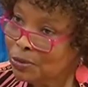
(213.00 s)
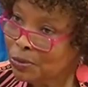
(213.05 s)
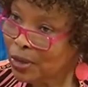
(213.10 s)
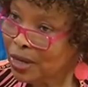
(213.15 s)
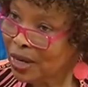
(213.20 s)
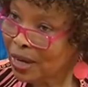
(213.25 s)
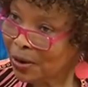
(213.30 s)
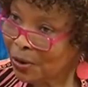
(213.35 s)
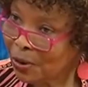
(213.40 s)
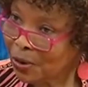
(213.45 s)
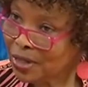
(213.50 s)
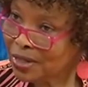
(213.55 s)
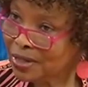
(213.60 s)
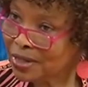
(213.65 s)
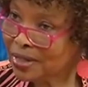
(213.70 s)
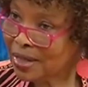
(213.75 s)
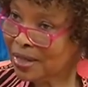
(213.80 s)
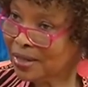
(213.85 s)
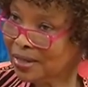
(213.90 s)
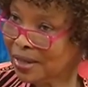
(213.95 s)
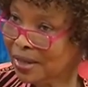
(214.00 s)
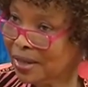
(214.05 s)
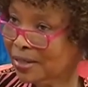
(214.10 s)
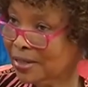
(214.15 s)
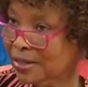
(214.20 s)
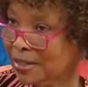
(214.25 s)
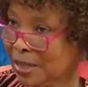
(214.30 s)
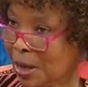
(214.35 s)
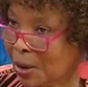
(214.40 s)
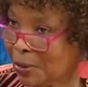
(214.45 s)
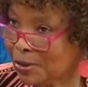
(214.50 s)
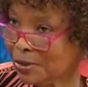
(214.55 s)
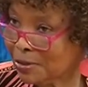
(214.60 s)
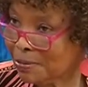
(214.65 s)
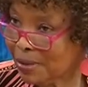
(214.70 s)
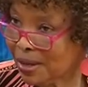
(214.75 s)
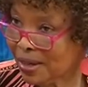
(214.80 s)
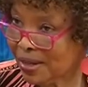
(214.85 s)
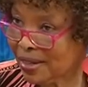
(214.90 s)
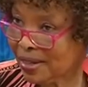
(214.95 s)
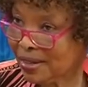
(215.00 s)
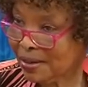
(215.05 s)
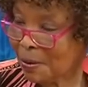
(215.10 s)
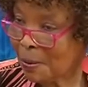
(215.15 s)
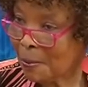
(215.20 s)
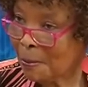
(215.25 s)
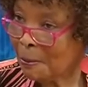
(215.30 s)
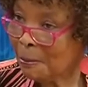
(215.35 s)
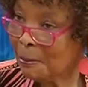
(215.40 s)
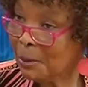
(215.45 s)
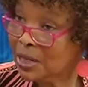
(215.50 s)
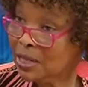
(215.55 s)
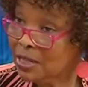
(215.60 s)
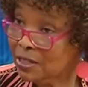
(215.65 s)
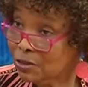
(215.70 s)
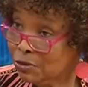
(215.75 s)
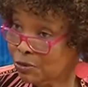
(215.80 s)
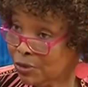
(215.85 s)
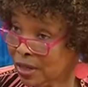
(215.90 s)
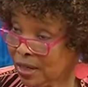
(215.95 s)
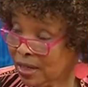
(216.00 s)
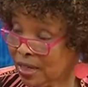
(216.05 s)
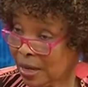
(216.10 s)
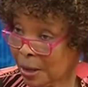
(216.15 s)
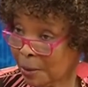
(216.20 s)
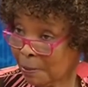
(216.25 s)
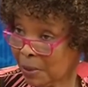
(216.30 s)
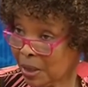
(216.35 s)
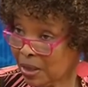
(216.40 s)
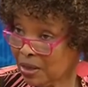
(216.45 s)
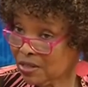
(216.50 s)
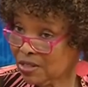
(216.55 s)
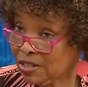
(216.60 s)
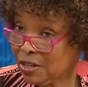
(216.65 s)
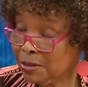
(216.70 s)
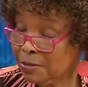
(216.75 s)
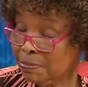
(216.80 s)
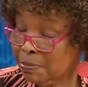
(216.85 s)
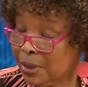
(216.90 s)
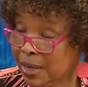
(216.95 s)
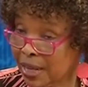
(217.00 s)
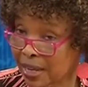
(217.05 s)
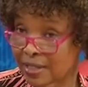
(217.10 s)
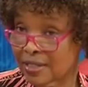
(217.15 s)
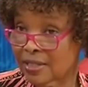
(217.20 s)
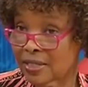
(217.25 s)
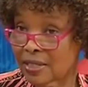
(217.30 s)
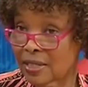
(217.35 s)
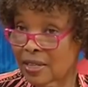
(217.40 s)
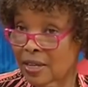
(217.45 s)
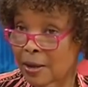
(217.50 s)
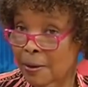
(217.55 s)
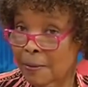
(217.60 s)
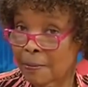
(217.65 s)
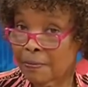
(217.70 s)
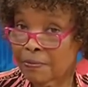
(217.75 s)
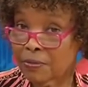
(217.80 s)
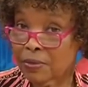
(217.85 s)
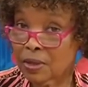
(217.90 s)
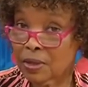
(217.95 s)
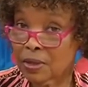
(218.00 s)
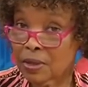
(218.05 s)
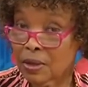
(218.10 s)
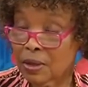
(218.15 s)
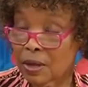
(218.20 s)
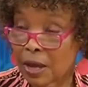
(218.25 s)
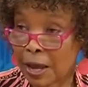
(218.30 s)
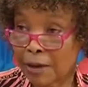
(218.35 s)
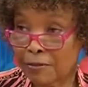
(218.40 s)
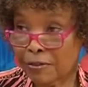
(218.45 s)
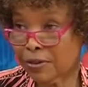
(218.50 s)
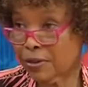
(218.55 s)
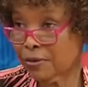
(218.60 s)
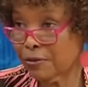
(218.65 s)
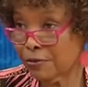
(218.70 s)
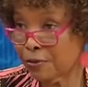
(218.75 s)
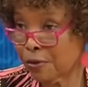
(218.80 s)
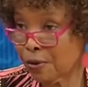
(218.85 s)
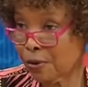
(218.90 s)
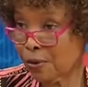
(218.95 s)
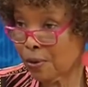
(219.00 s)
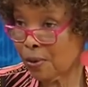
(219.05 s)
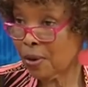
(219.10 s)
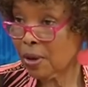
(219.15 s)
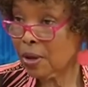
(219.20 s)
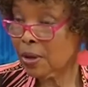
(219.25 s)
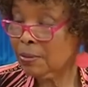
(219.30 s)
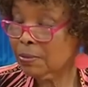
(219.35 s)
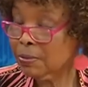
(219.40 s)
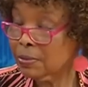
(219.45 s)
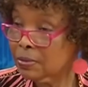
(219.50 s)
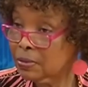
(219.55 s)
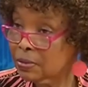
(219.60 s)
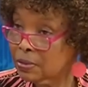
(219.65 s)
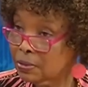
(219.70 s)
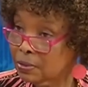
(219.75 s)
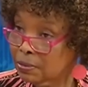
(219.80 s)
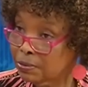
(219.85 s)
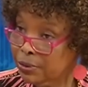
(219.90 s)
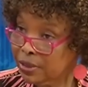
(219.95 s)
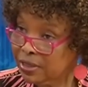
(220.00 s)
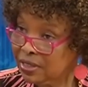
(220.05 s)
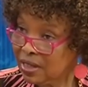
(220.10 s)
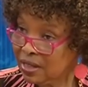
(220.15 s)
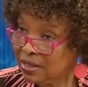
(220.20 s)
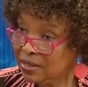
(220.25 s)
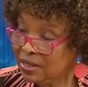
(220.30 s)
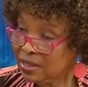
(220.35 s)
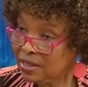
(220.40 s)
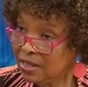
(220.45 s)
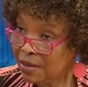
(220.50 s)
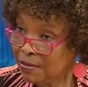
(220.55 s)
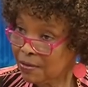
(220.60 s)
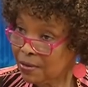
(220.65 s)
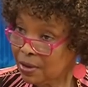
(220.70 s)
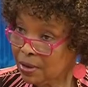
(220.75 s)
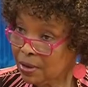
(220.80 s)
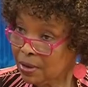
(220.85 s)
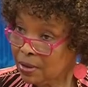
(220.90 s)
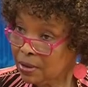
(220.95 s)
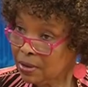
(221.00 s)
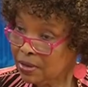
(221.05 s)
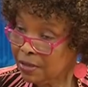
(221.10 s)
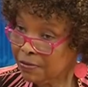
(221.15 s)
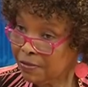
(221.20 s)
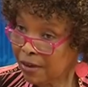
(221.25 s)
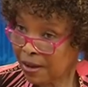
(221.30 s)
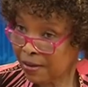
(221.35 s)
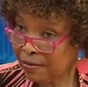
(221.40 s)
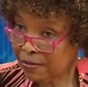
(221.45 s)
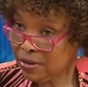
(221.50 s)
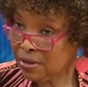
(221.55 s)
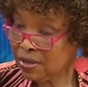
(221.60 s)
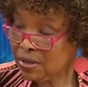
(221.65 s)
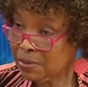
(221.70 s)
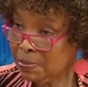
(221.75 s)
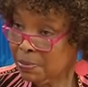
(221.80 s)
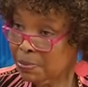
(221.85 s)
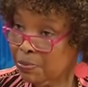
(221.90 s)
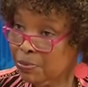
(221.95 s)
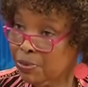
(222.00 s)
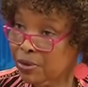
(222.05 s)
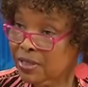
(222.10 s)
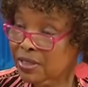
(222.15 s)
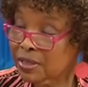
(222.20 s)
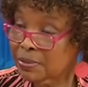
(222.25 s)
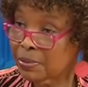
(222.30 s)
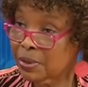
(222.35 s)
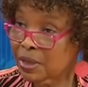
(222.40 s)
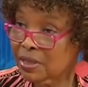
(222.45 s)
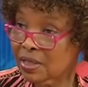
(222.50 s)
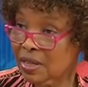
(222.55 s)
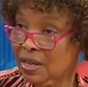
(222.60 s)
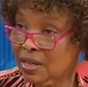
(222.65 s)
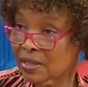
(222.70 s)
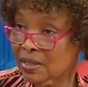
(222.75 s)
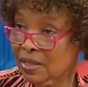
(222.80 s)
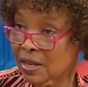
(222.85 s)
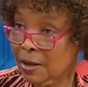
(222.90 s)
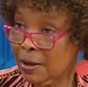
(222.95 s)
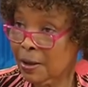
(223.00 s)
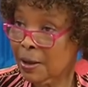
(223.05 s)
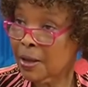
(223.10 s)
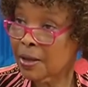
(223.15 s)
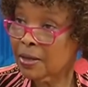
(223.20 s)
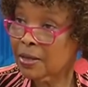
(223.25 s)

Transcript: When I call it center, it sounds big, but it's really a miniature place, heaven for breast cancer survivors, breast cancer